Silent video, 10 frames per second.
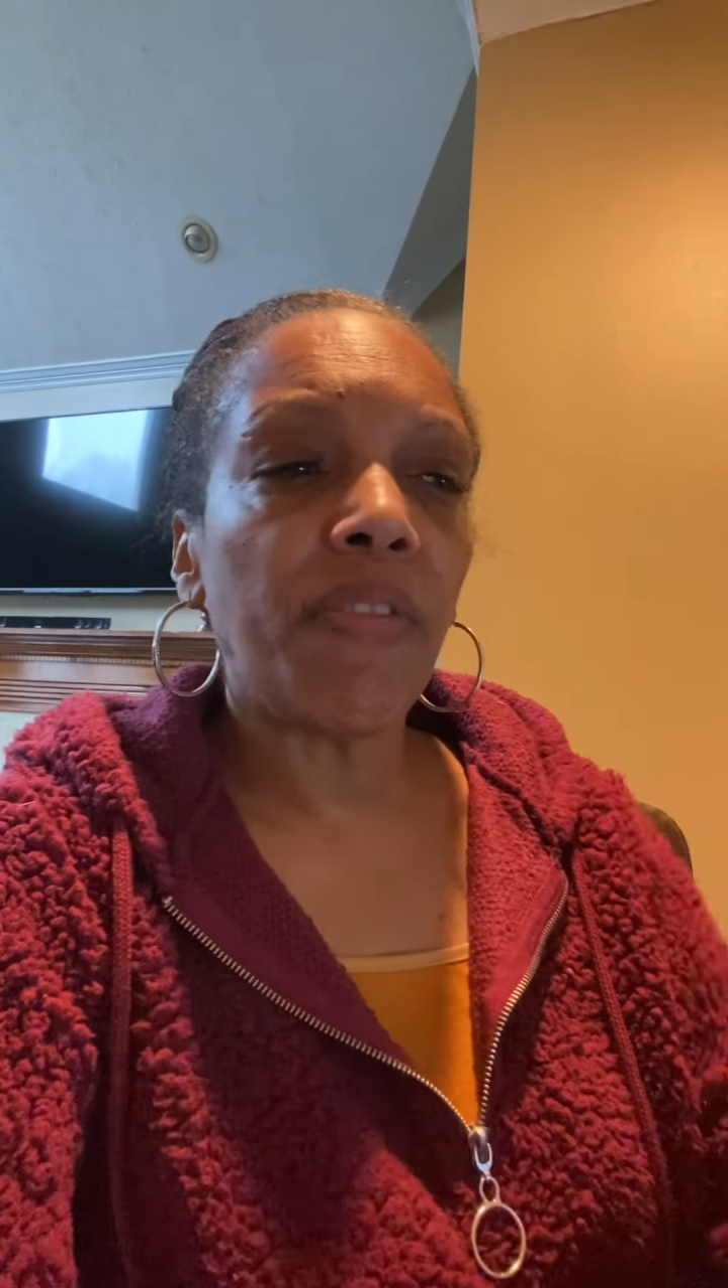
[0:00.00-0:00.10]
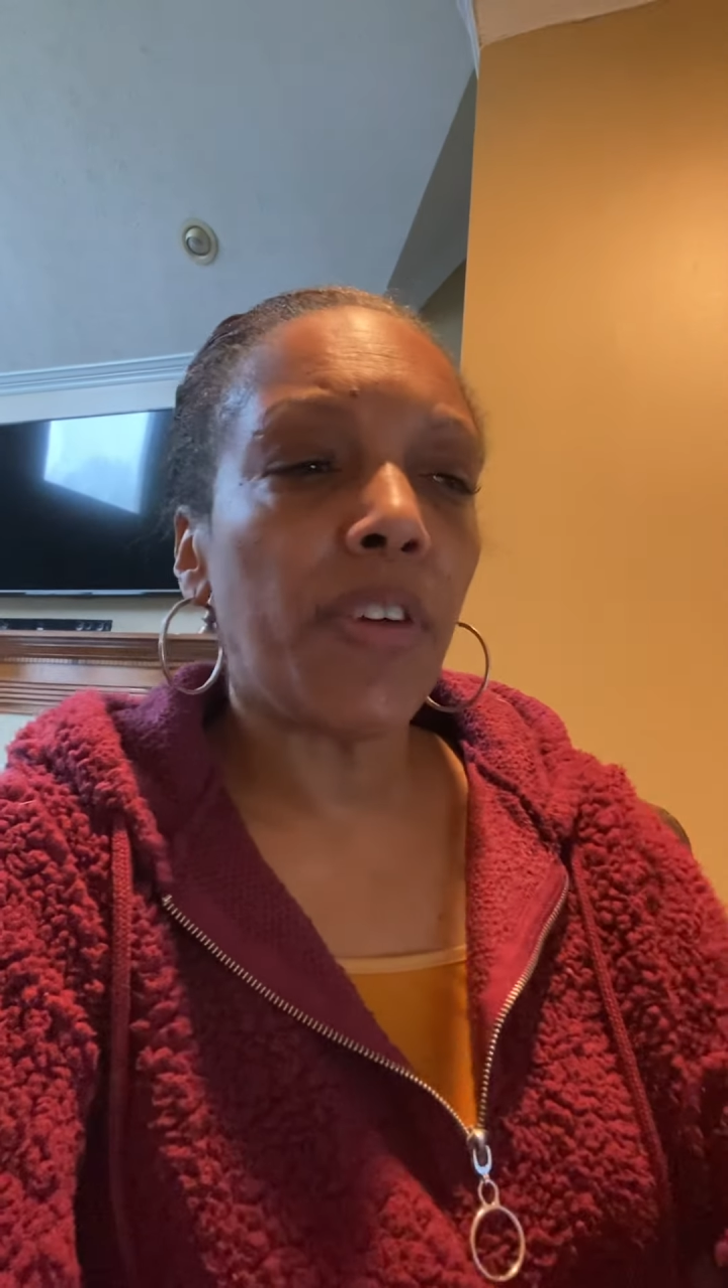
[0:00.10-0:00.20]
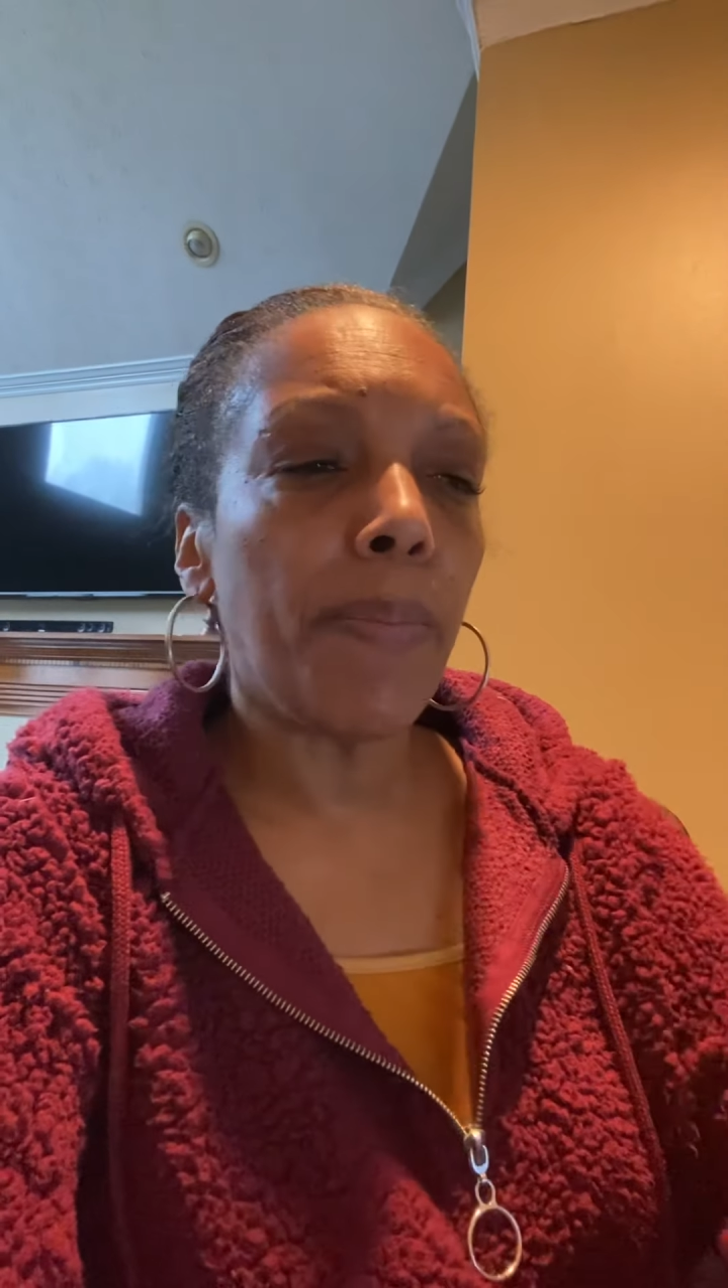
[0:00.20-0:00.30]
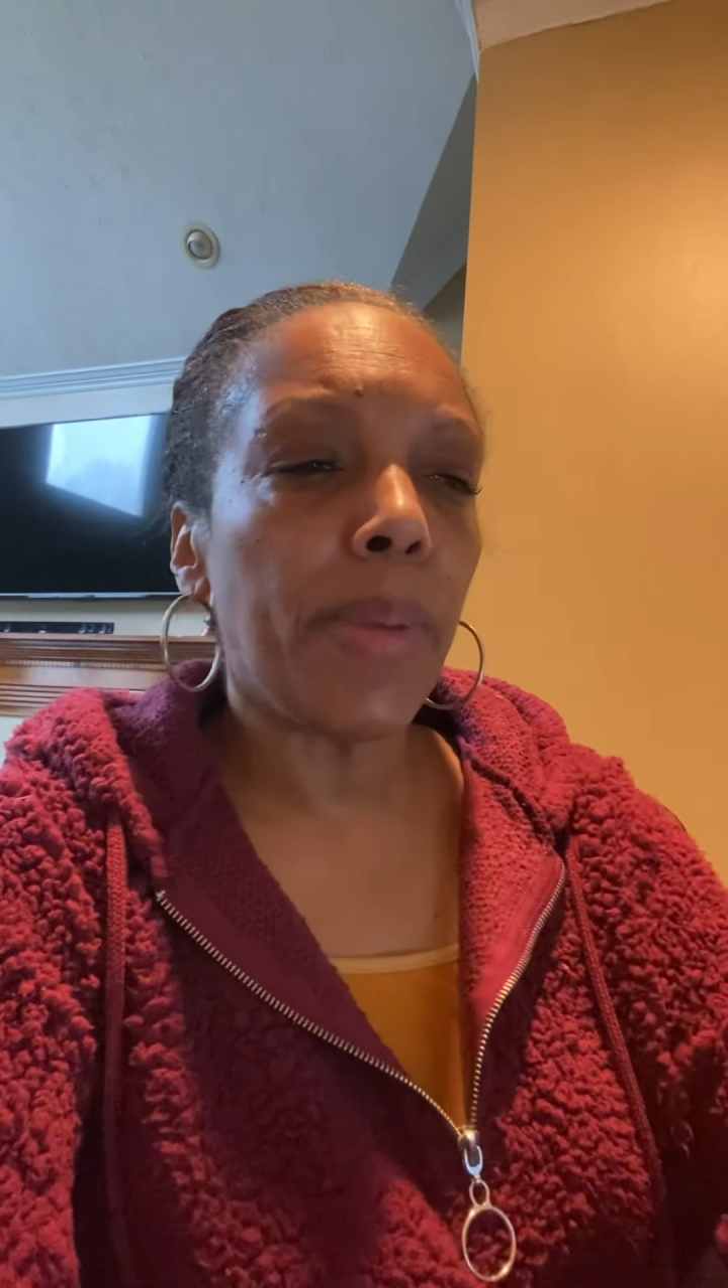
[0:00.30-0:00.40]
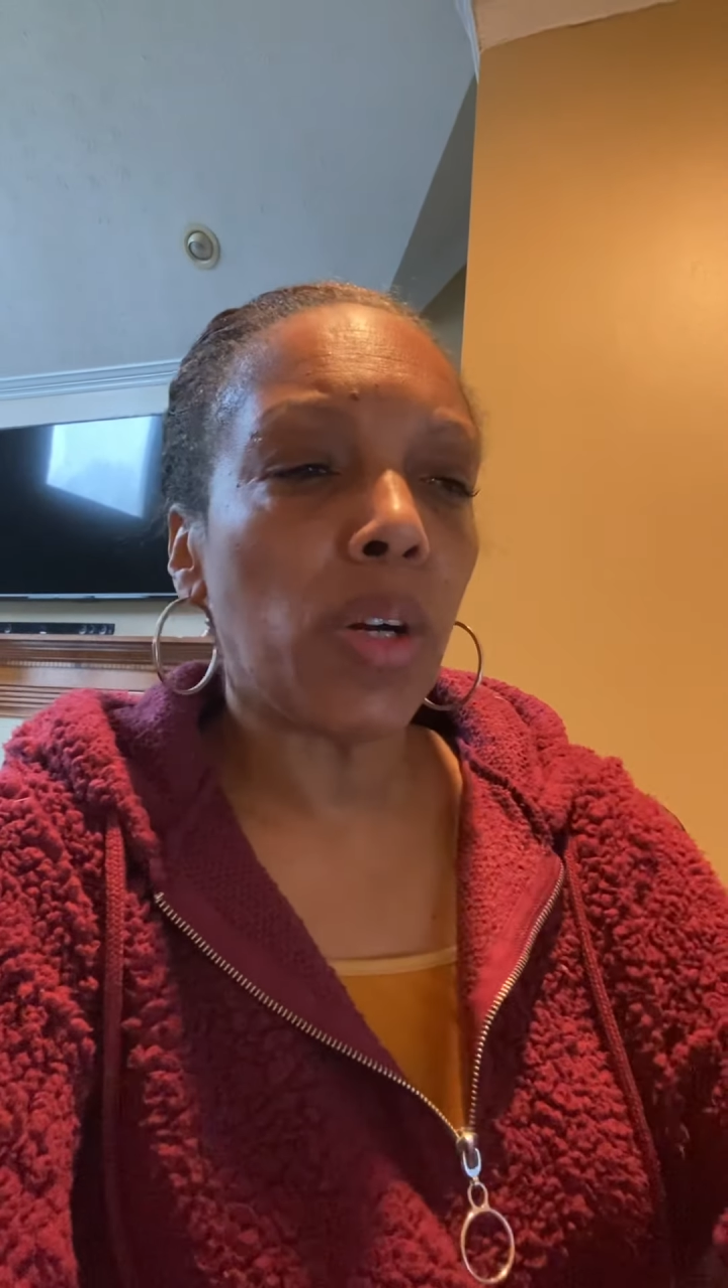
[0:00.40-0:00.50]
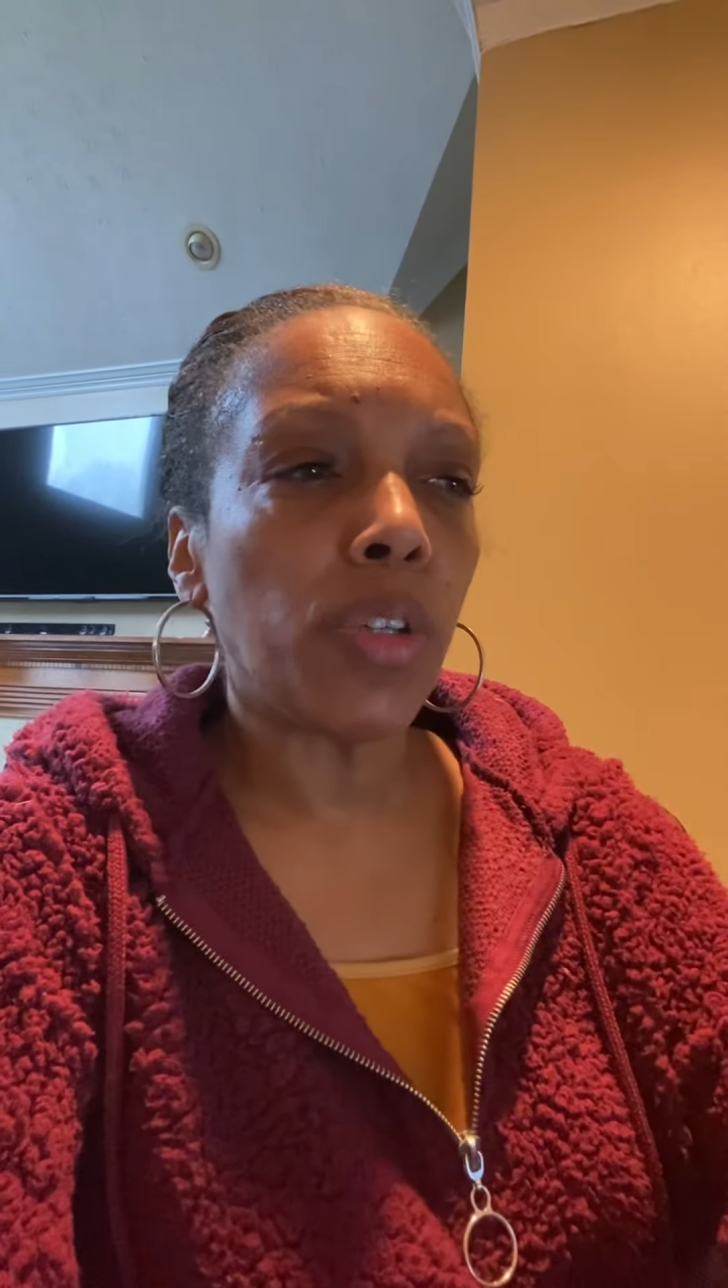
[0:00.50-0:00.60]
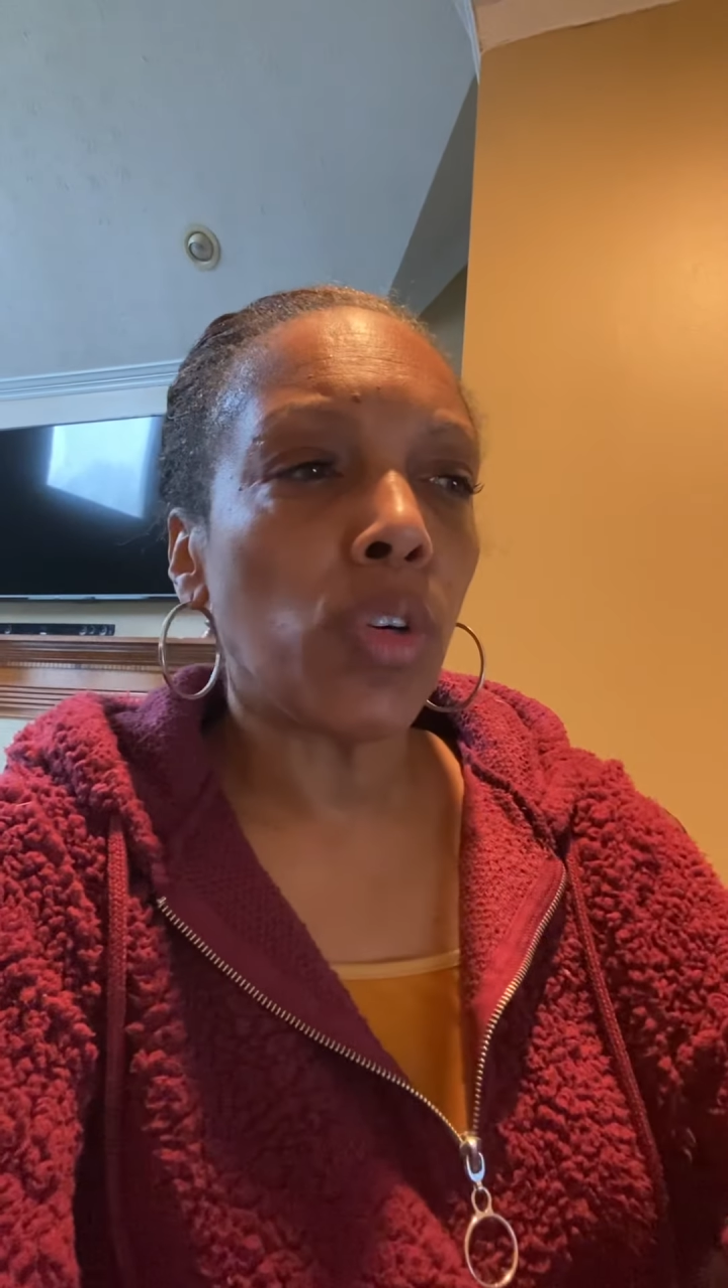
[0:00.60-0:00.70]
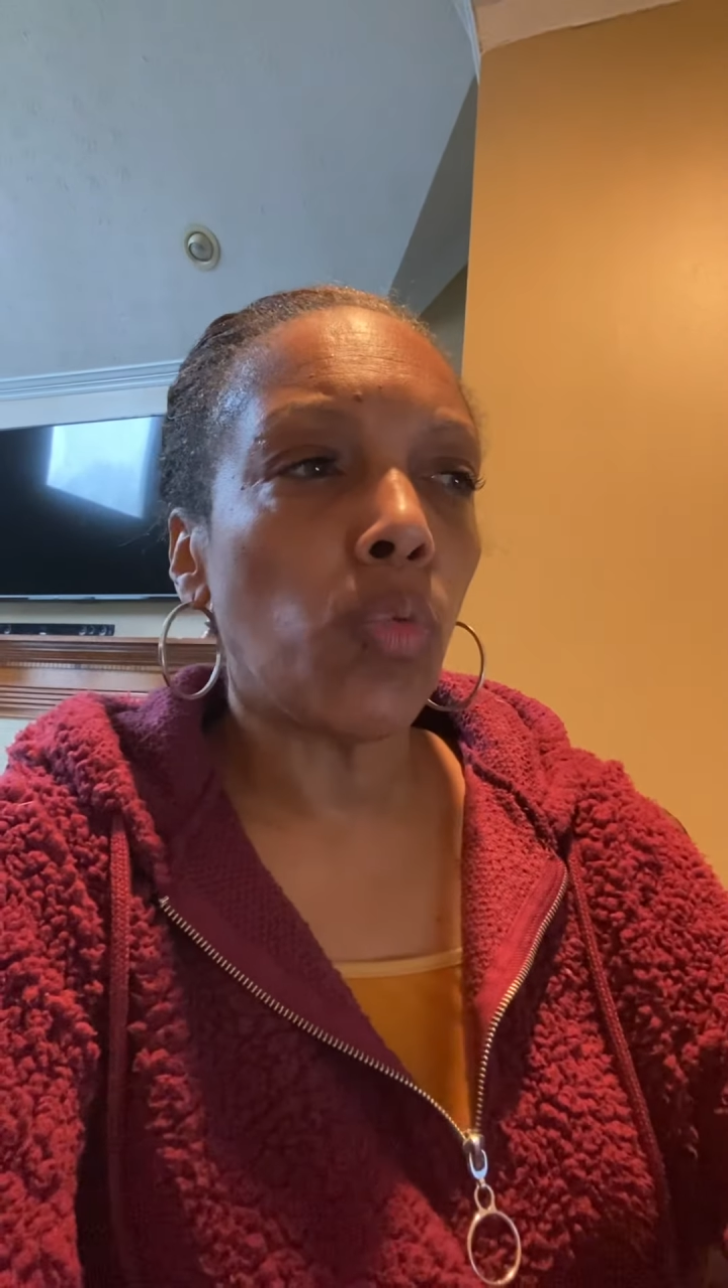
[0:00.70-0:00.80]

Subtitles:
familiar